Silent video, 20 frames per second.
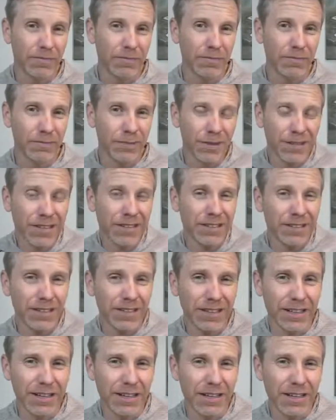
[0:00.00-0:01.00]

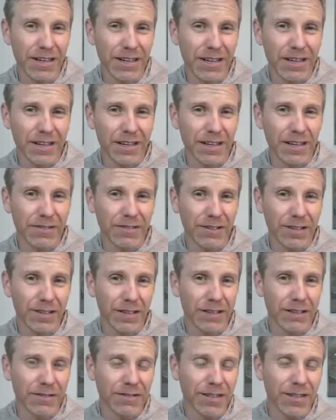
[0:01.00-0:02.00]
particularly in
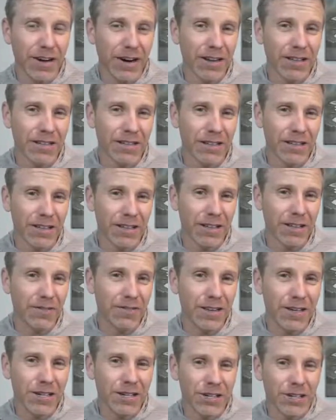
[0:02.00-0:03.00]
regards to
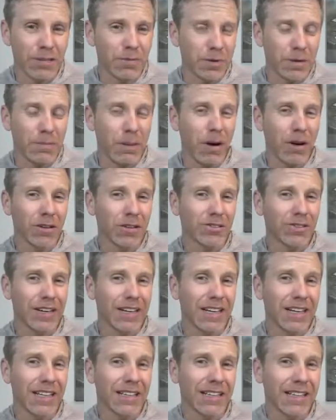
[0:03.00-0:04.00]
Ephesians, where Paul's
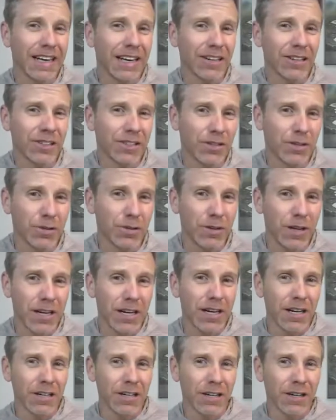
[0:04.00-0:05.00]
writing a letter to
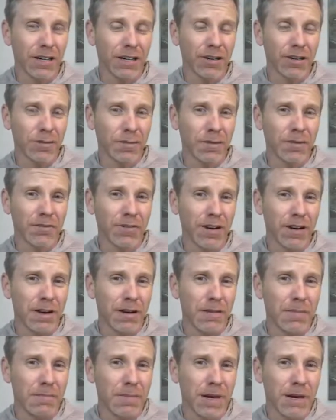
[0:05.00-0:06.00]
a group of
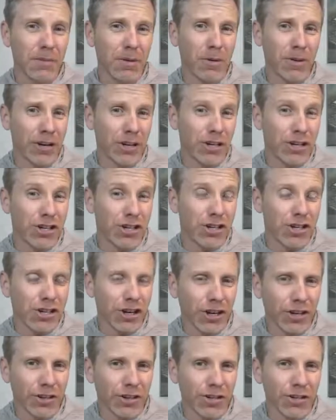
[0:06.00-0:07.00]
people at a
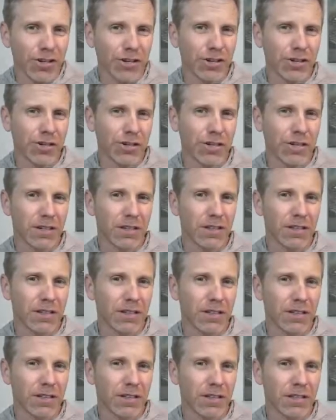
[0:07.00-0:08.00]
church.
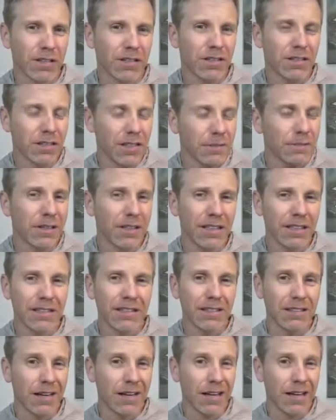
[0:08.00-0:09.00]
He's seemingly
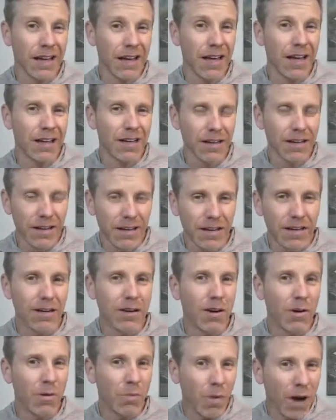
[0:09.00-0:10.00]
saying,
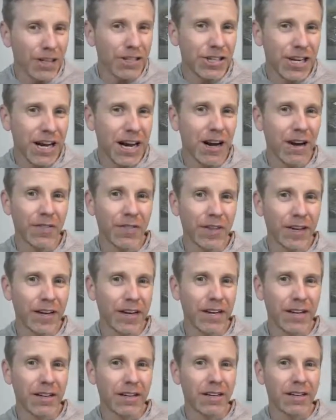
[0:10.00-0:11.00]
watch out
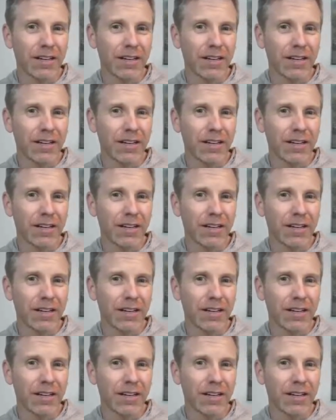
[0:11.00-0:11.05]
that